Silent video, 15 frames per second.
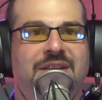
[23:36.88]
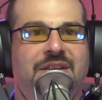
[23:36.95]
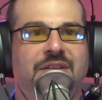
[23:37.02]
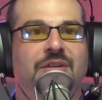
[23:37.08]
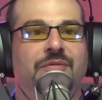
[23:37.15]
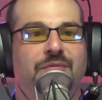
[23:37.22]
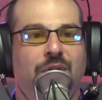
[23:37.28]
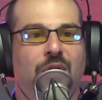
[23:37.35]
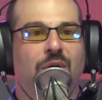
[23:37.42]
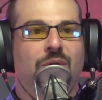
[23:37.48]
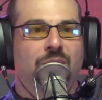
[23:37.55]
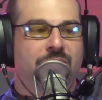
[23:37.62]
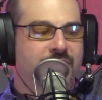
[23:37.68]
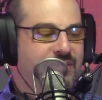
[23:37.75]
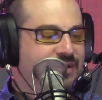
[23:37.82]
the
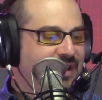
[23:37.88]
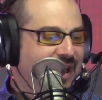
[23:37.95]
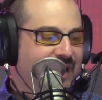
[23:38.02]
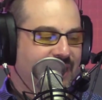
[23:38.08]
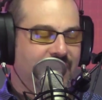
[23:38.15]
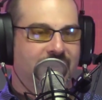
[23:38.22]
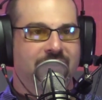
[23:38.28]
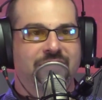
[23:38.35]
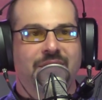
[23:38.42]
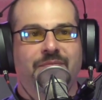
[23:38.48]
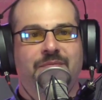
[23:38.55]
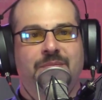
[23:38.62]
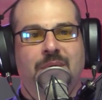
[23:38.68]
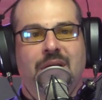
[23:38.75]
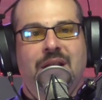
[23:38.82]
flow data. Because
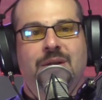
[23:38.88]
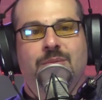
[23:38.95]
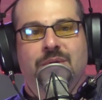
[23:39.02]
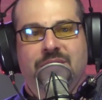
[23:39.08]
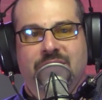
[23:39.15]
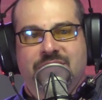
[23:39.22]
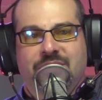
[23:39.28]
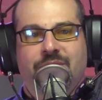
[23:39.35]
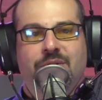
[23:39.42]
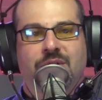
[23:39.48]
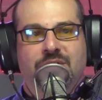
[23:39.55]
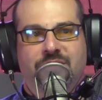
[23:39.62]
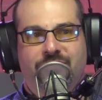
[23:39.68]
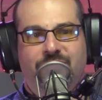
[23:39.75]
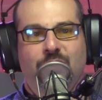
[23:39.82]
if anyone that's ever
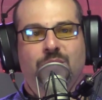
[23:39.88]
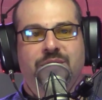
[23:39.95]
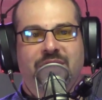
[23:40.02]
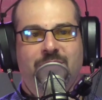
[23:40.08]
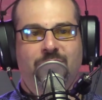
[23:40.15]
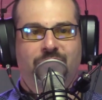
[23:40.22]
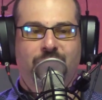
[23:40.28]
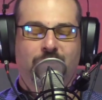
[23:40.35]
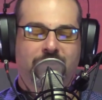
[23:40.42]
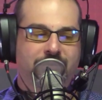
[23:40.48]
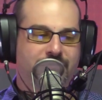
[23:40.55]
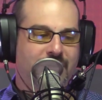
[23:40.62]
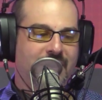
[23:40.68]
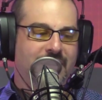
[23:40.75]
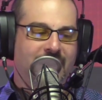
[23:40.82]
looked at flow data before
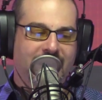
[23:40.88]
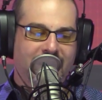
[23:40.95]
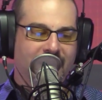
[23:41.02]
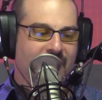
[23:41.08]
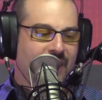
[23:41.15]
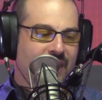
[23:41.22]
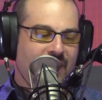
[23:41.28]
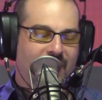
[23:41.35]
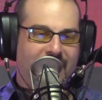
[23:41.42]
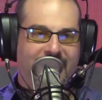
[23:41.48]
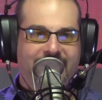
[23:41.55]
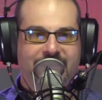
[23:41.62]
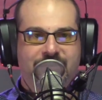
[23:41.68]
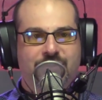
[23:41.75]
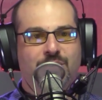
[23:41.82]
is, right, like, oh, I
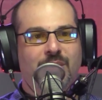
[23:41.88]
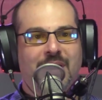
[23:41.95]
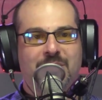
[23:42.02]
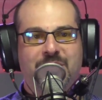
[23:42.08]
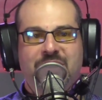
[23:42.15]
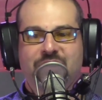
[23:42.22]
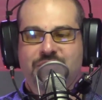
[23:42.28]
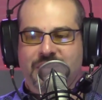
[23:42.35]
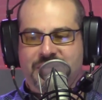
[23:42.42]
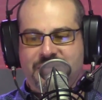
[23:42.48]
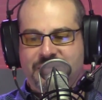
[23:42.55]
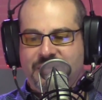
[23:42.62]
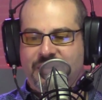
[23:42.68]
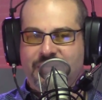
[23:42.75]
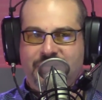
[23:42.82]
got these two IP
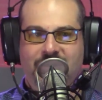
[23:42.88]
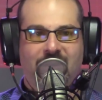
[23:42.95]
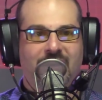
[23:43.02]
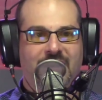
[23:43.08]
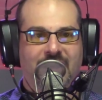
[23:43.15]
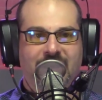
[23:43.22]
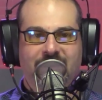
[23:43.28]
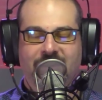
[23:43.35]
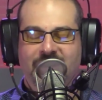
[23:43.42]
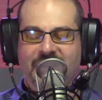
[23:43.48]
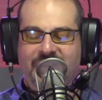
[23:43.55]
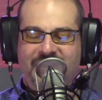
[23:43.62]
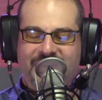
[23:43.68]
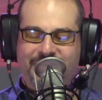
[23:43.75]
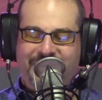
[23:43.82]
addresses that are talking. And
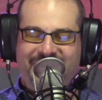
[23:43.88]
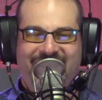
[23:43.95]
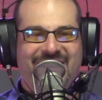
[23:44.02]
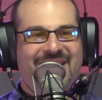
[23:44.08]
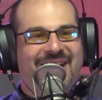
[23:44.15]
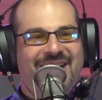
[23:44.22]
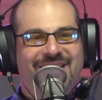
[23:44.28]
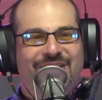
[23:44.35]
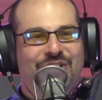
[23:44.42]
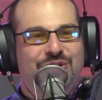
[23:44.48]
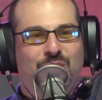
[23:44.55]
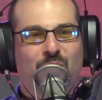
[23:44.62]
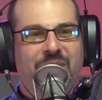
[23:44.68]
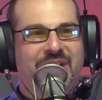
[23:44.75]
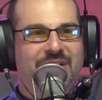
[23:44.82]
I'm like, that kind of
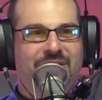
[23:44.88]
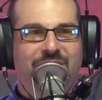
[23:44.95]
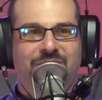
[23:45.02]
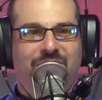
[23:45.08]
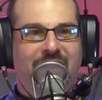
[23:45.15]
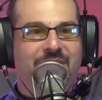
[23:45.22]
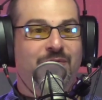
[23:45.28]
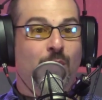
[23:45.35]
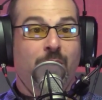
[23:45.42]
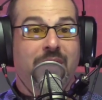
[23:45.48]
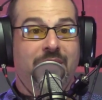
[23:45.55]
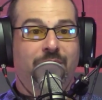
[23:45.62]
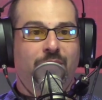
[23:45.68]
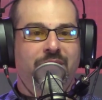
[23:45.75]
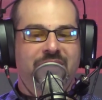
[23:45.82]
looks weird, right, for
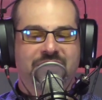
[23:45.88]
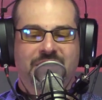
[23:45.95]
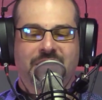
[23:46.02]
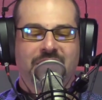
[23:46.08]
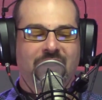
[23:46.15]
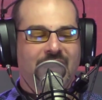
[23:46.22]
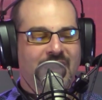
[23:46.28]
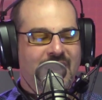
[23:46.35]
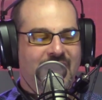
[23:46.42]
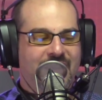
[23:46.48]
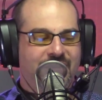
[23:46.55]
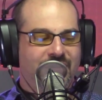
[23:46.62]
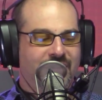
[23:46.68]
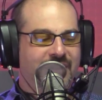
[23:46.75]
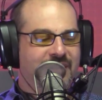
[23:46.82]
whatever reason.
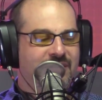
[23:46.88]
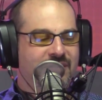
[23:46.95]
And you're like,